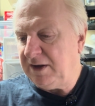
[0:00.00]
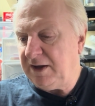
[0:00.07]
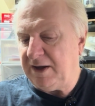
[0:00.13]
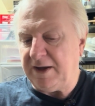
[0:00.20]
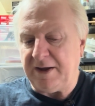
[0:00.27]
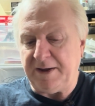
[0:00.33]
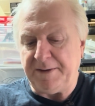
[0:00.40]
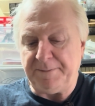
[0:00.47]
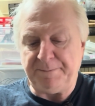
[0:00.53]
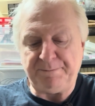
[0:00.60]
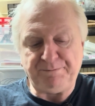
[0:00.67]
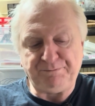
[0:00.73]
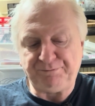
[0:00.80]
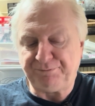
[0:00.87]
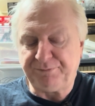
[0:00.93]
When
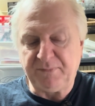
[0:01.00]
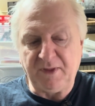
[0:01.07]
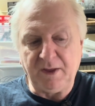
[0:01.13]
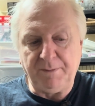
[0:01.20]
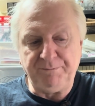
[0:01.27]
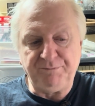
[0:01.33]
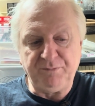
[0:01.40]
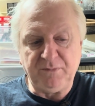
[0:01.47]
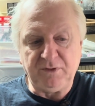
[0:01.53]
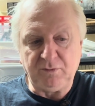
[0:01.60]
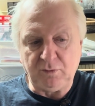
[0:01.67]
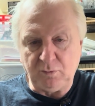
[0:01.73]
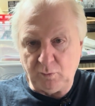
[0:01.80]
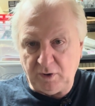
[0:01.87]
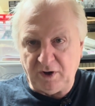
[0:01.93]

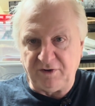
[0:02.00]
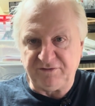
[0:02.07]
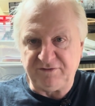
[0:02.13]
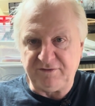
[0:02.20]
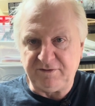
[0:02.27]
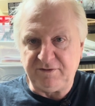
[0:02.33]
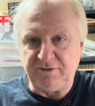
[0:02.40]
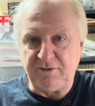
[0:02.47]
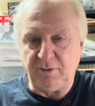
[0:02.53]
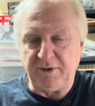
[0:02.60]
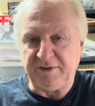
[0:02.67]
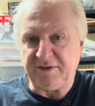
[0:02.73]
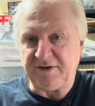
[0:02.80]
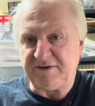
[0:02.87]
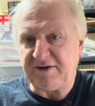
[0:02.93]
I was
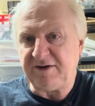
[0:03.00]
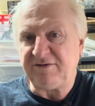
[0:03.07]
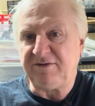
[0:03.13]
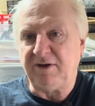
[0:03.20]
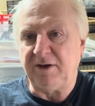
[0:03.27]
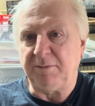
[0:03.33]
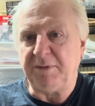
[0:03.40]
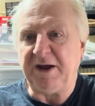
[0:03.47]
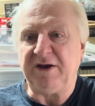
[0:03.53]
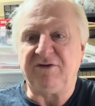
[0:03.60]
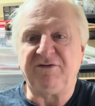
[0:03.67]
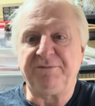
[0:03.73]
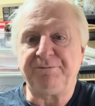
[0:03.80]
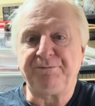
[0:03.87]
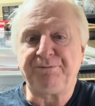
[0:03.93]
doing the tests on the
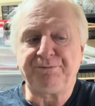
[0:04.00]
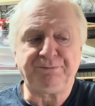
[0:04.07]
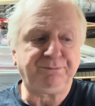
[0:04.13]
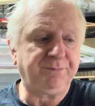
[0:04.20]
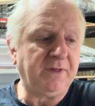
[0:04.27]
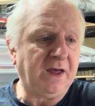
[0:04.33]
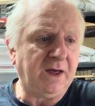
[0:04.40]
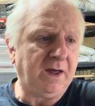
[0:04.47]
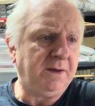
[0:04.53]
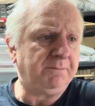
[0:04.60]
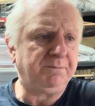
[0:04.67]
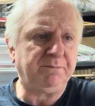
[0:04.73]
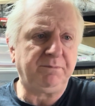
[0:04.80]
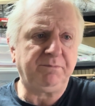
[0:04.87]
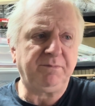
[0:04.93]
bench,
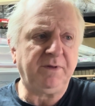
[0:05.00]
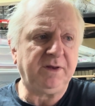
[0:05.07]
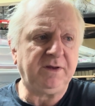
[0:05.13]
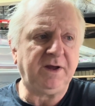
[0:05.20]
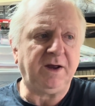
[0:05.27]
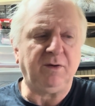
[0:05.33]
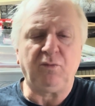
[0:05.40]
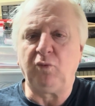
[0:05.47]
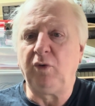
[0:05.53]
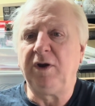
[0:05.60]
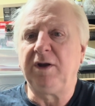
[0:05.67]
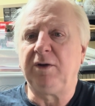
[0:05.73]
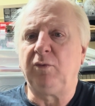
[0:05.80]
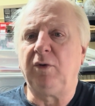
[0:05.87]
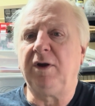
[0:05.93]
yeah,
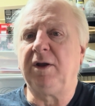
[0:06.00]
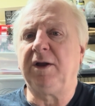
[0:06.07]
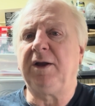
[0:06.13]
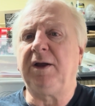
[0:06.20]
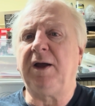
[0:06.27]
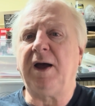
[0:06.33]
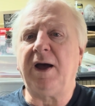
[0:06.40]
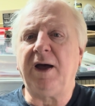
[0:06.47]
really, really